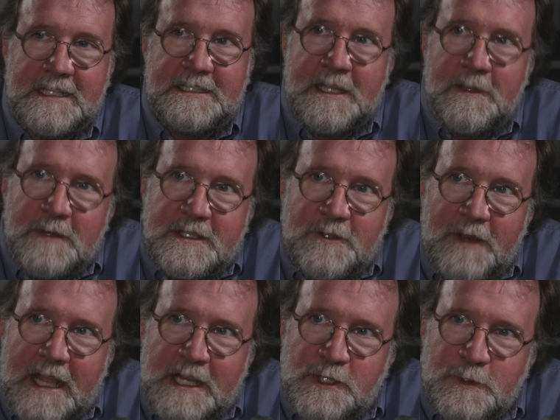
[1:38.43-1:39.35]
Tim, these are
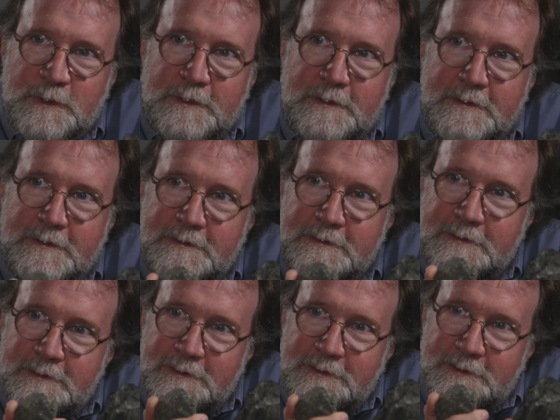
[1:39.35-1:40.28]
actual
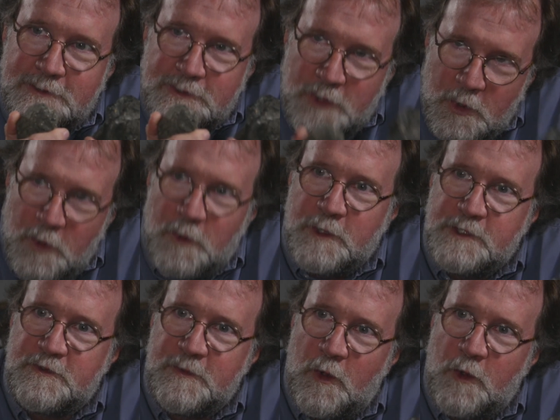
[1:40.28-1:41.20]
tools
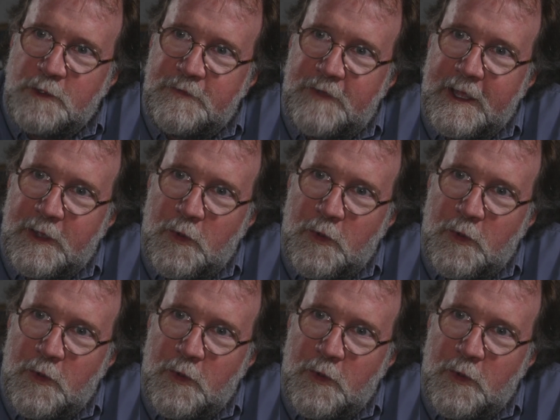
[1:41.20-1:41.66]
from Olduvai